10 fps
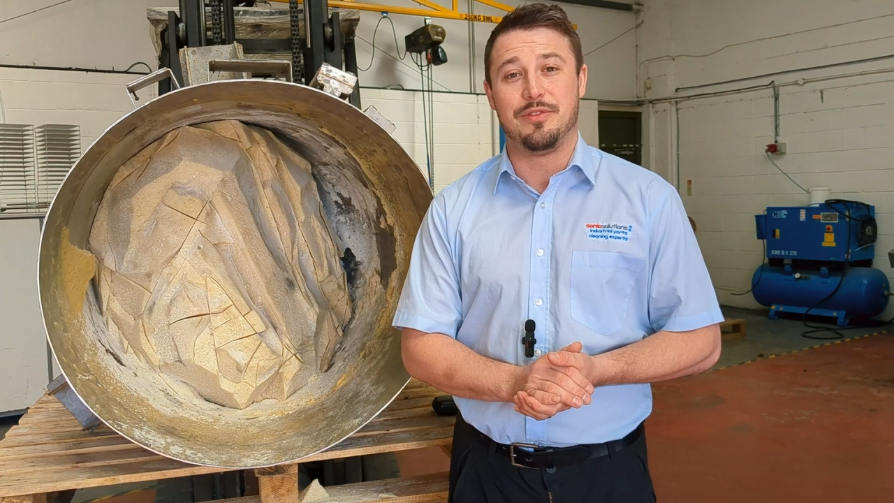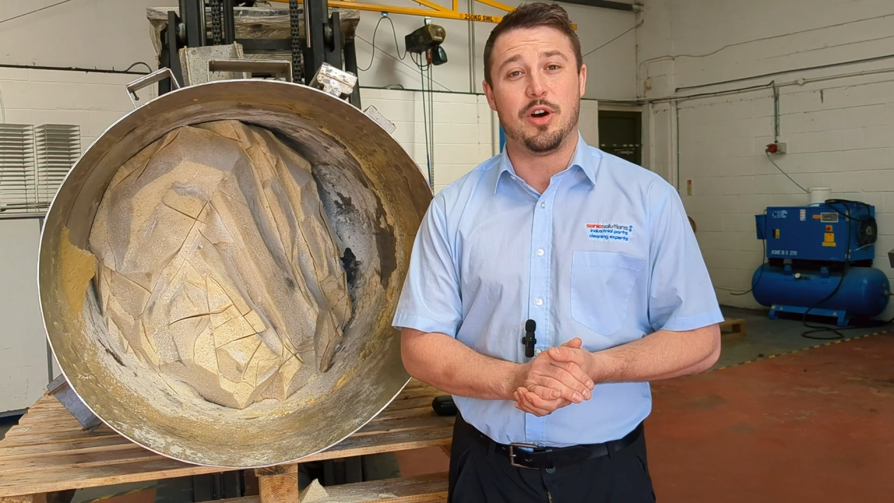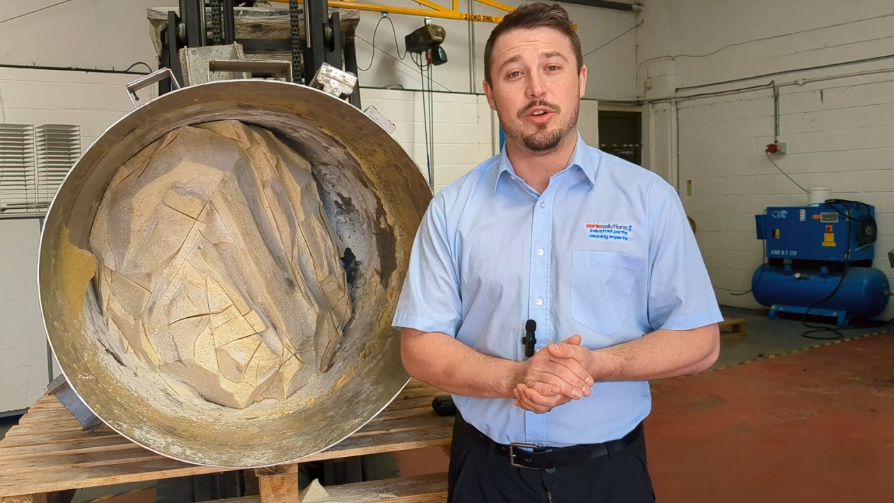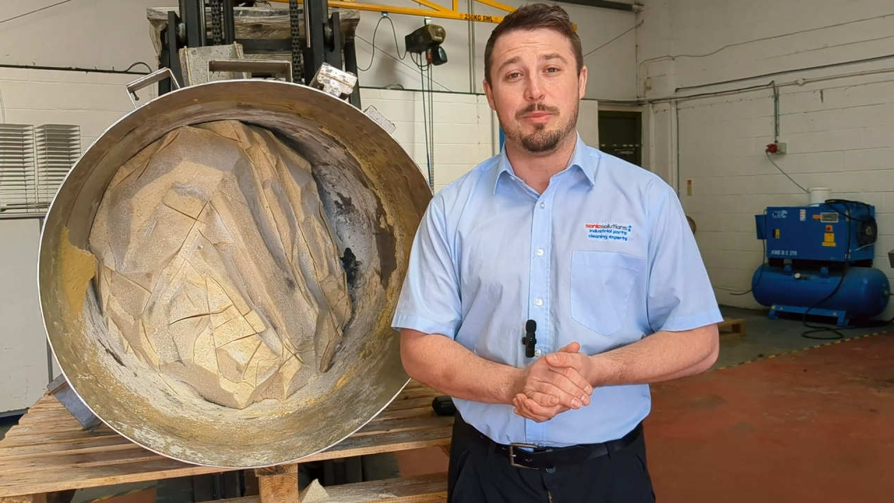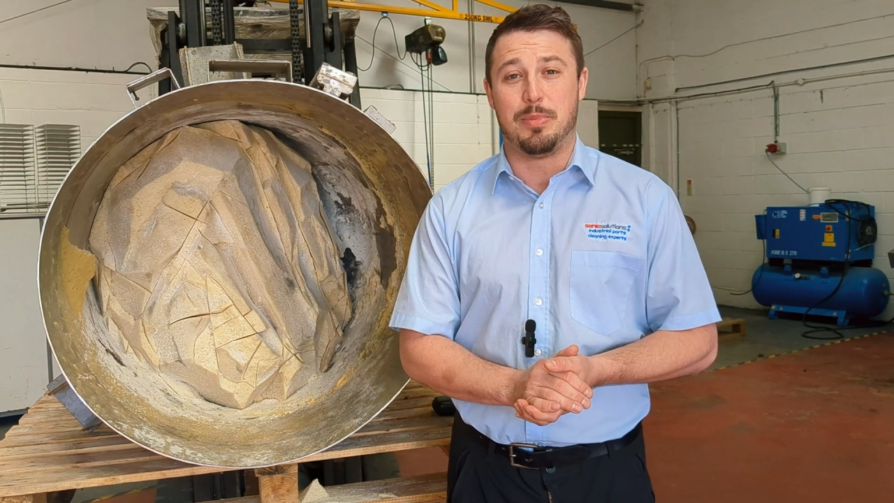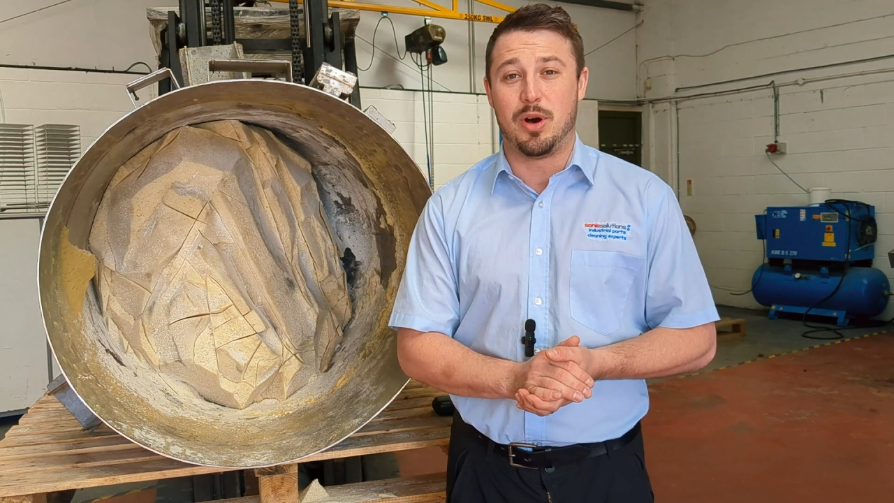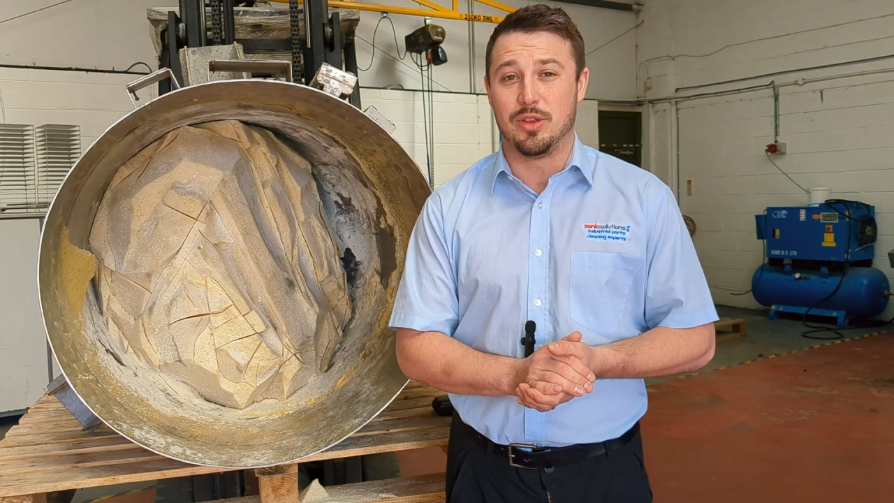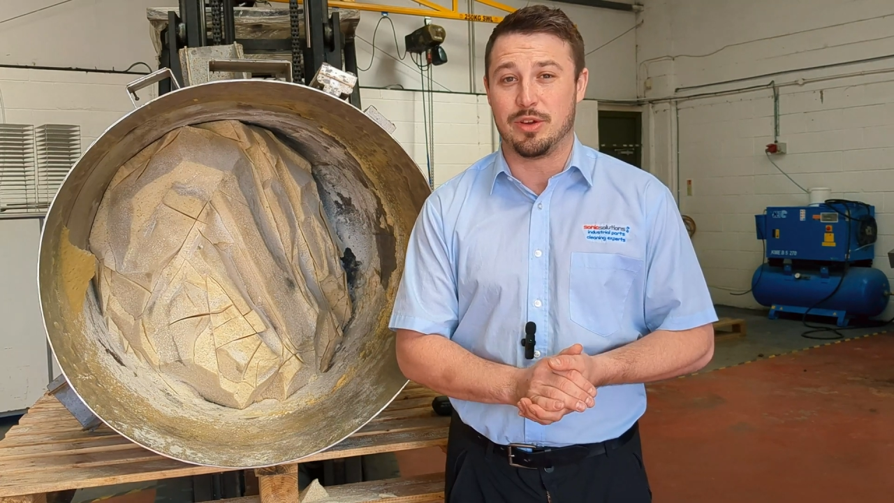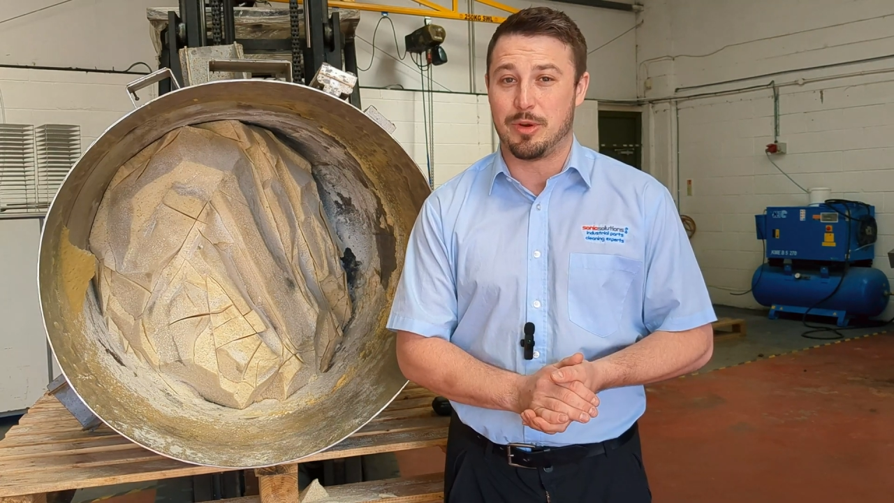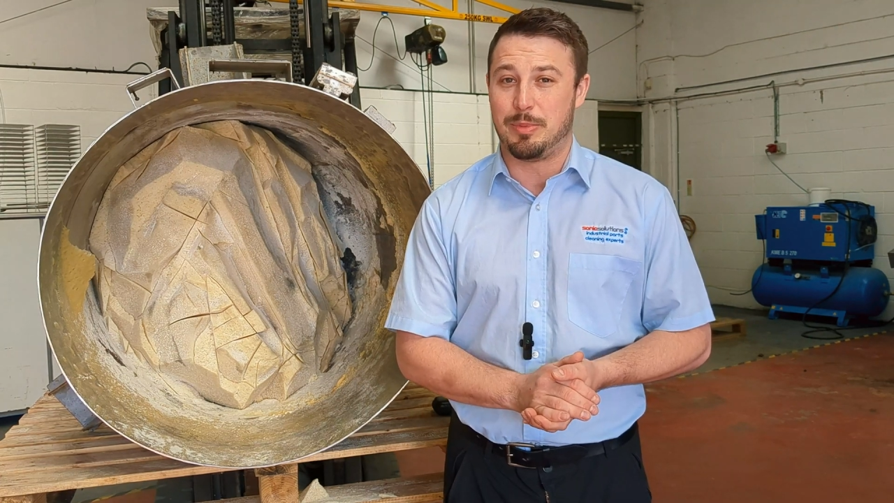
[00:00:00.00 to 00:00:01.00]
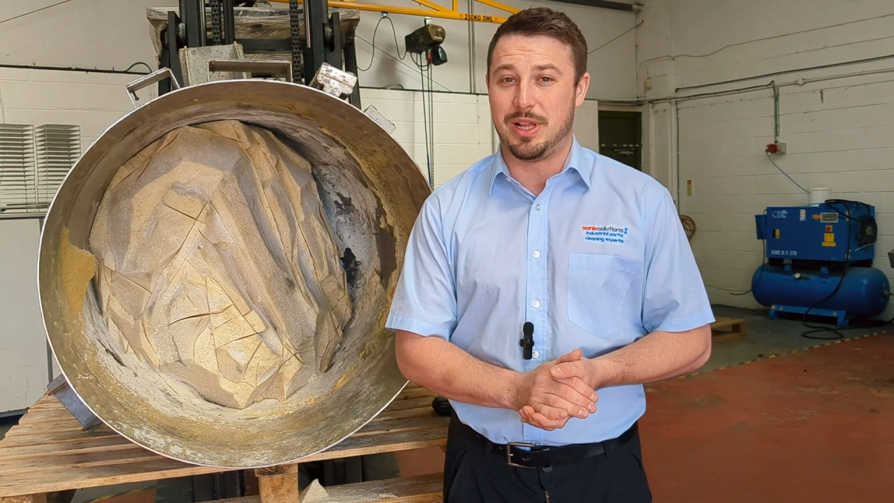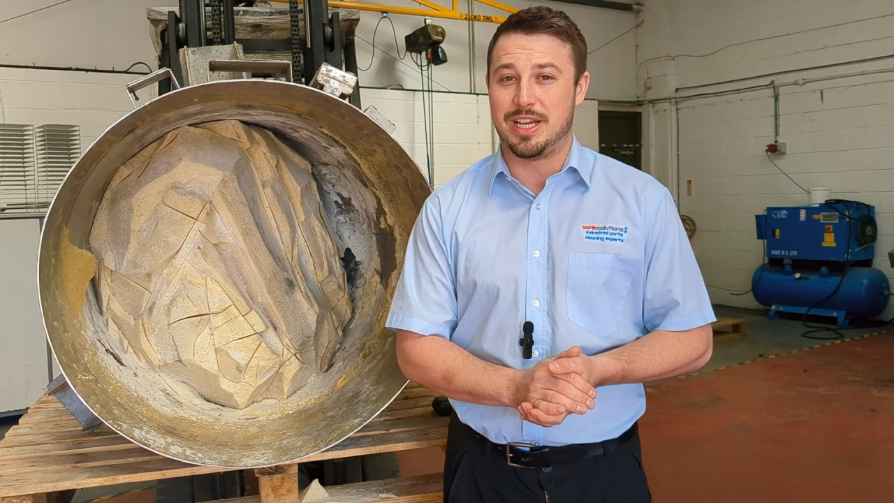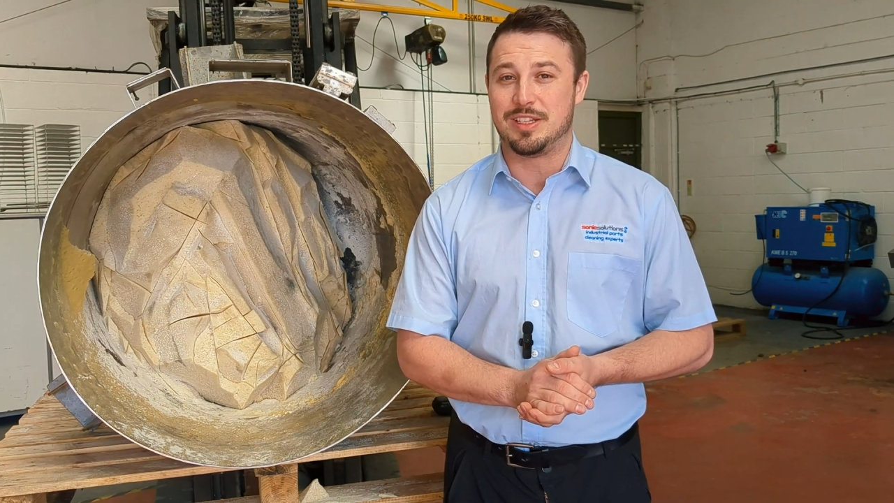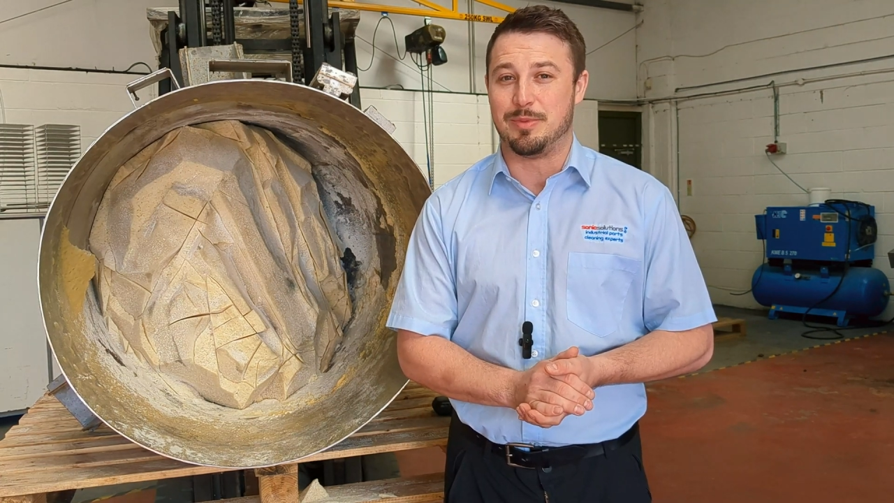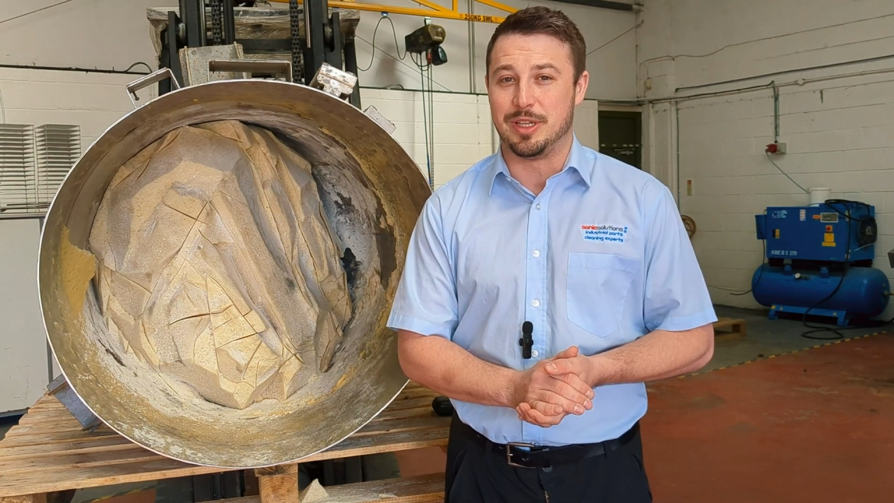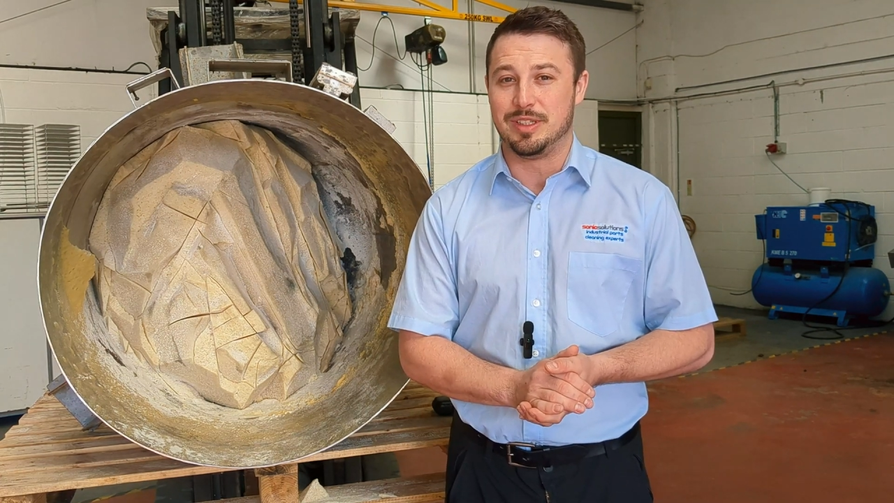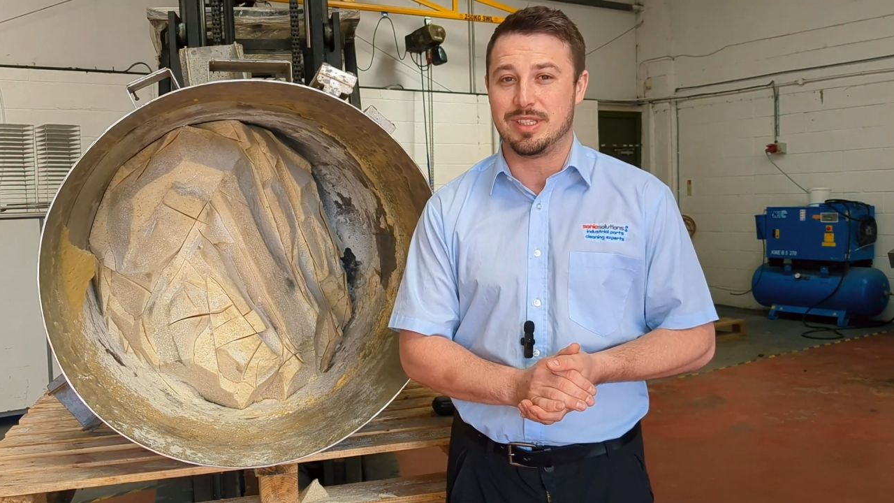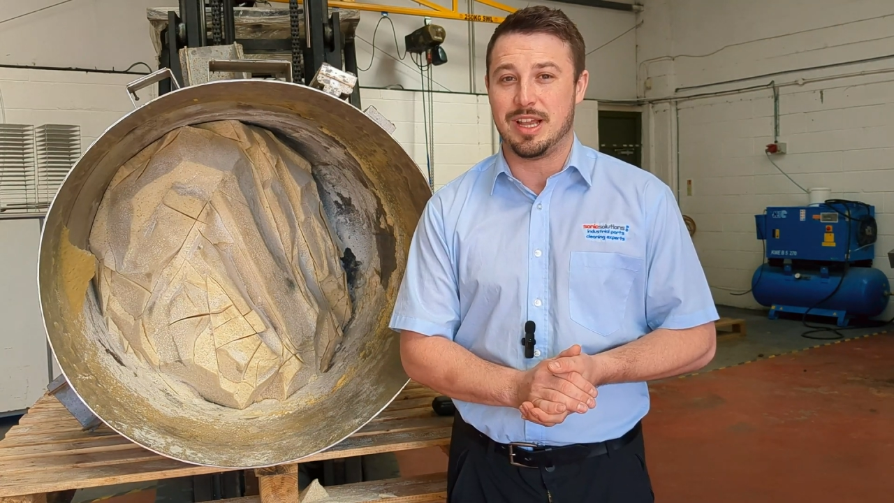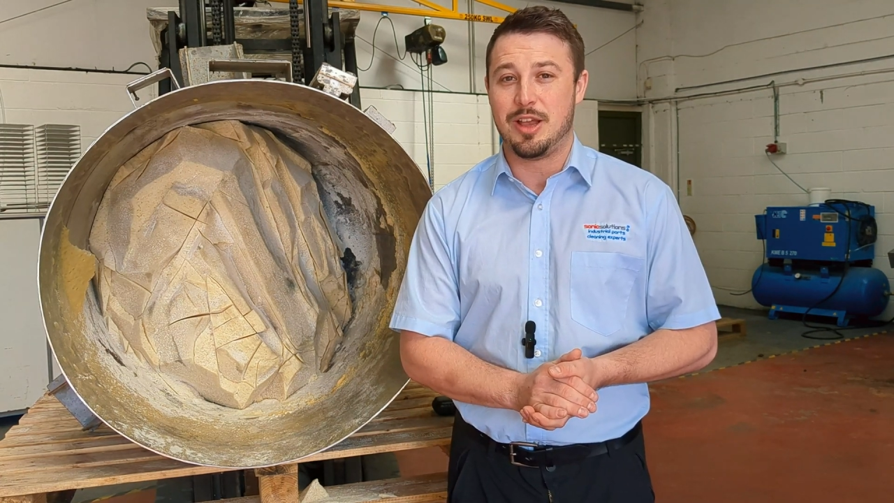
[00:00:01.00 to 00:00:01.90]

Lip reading: They've already bought the replacement,